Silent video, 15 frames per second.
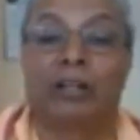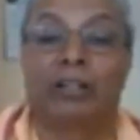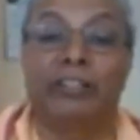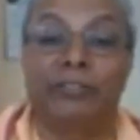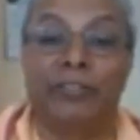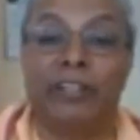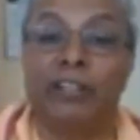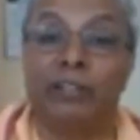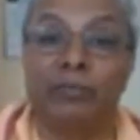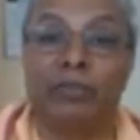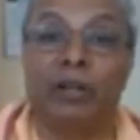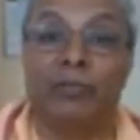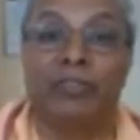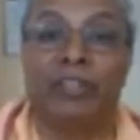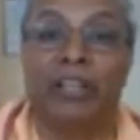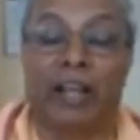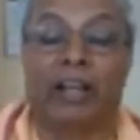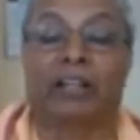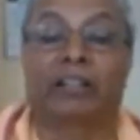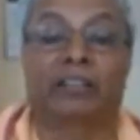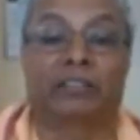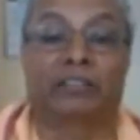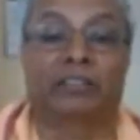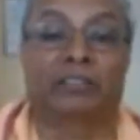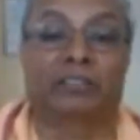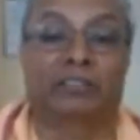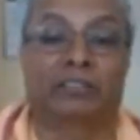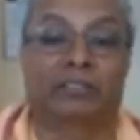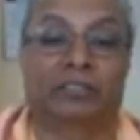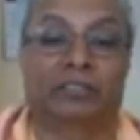different from that.
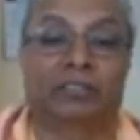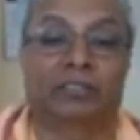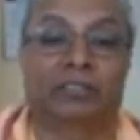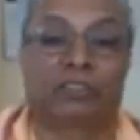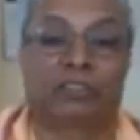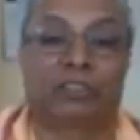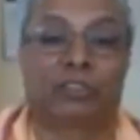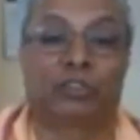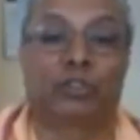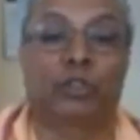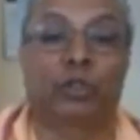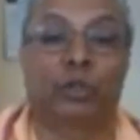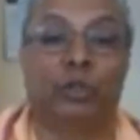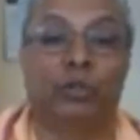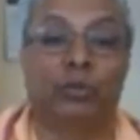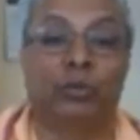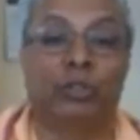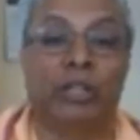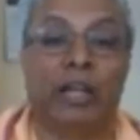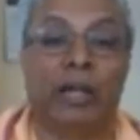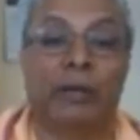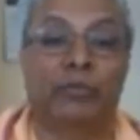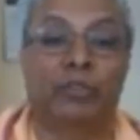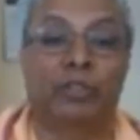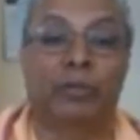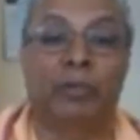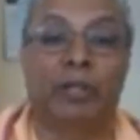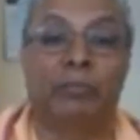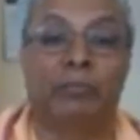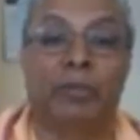So we have to
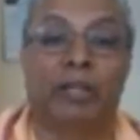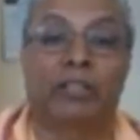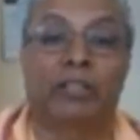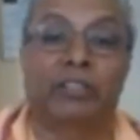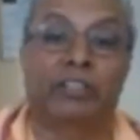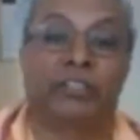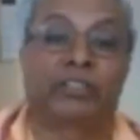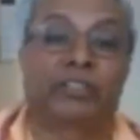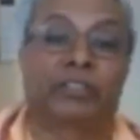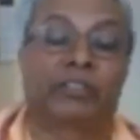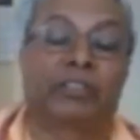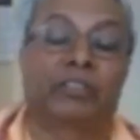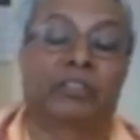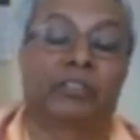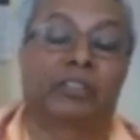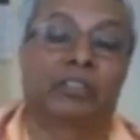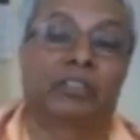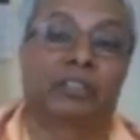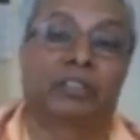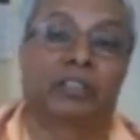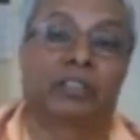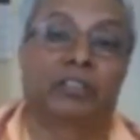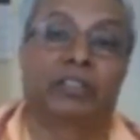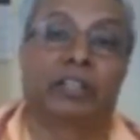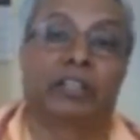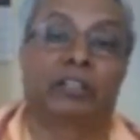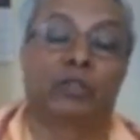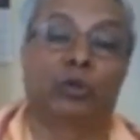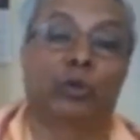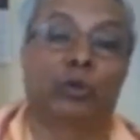remember this
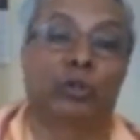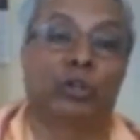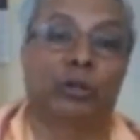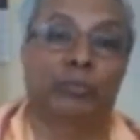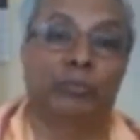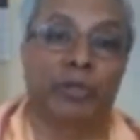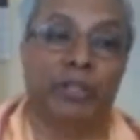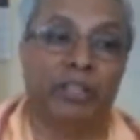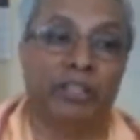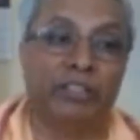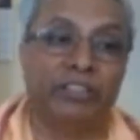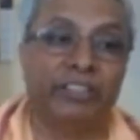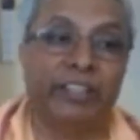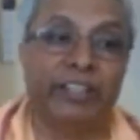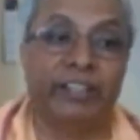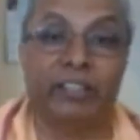that yoga means a